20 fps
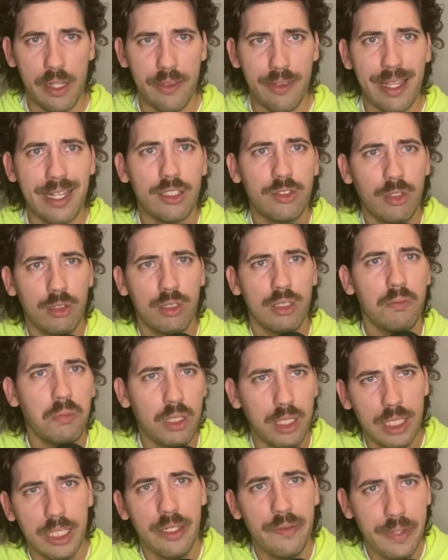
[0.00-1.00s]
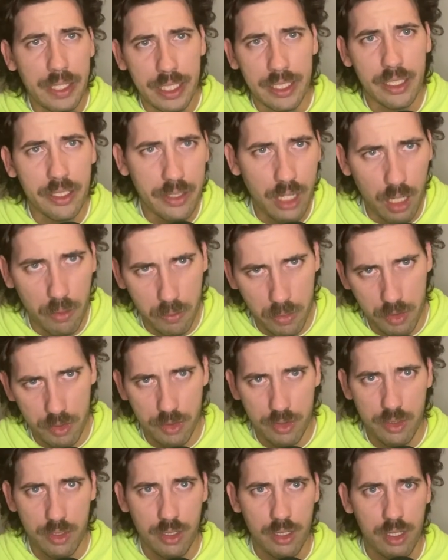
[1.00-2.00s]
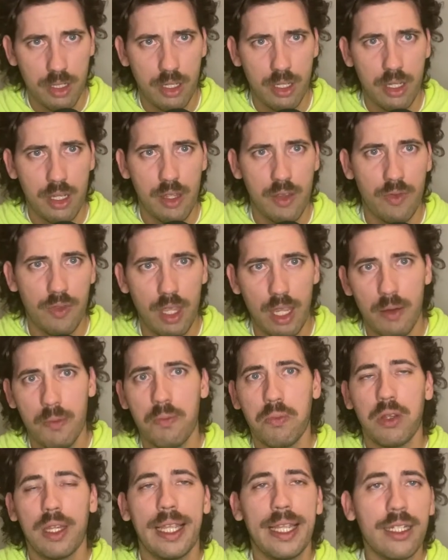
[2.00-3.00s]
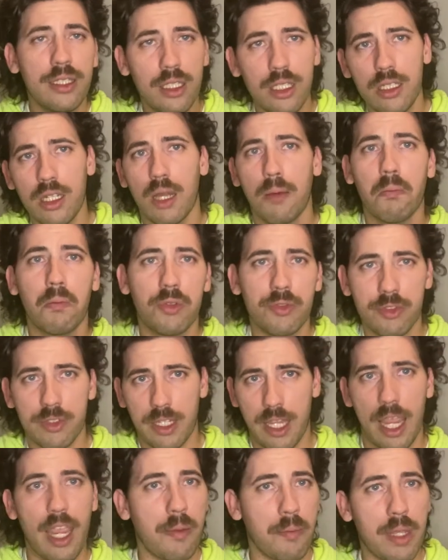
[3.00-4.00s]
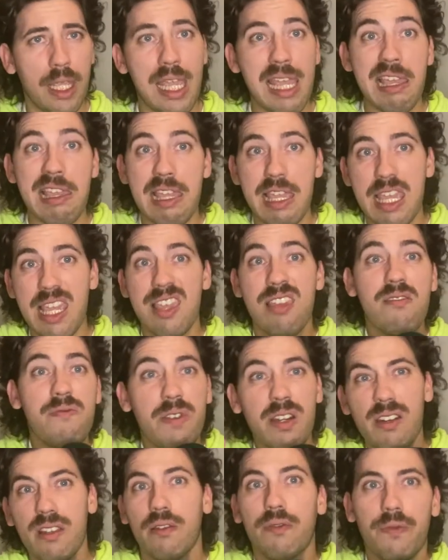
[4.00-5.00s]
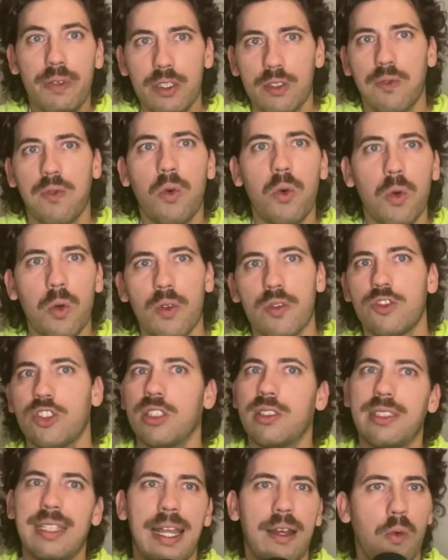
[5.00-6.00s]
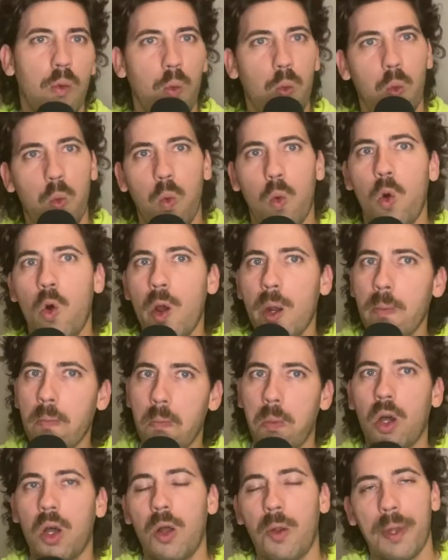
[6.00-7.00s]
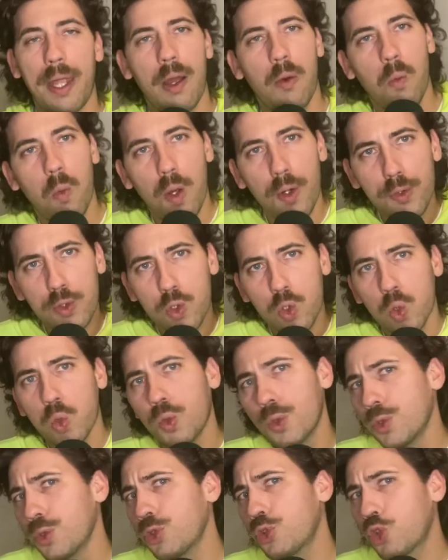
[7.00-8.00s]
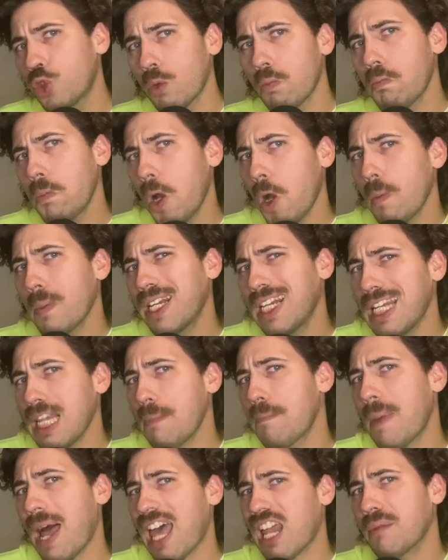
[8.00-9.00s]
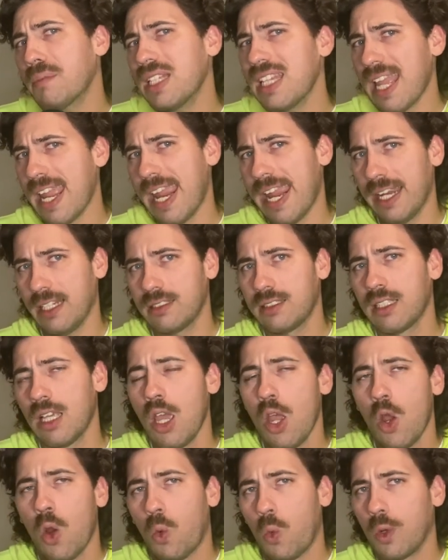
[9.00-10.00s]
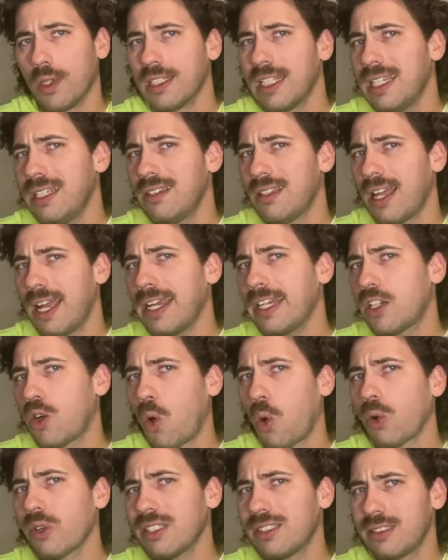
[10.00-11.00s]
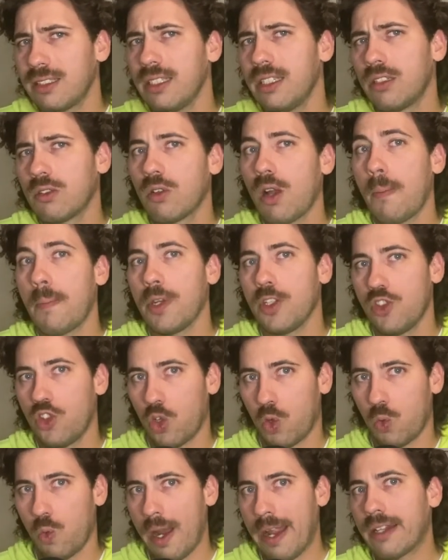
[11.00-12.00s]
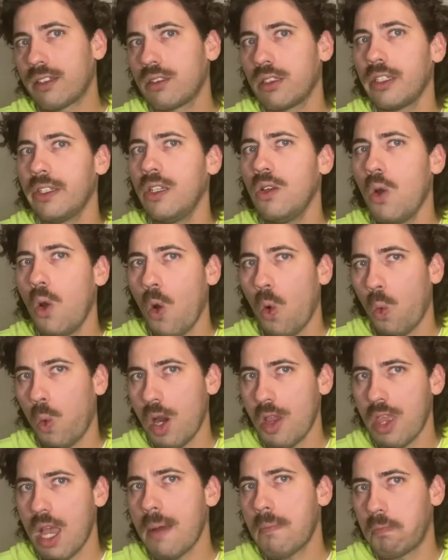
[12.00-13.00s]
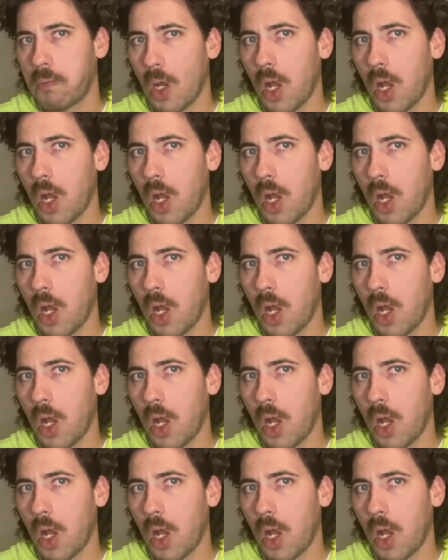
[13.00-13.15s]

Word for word: They started believing in the numbers. They played the numbers game. Even if it's for just that one ball, that one crucial moment in the bottom of the eighth, where they line Corey Seager up directly where that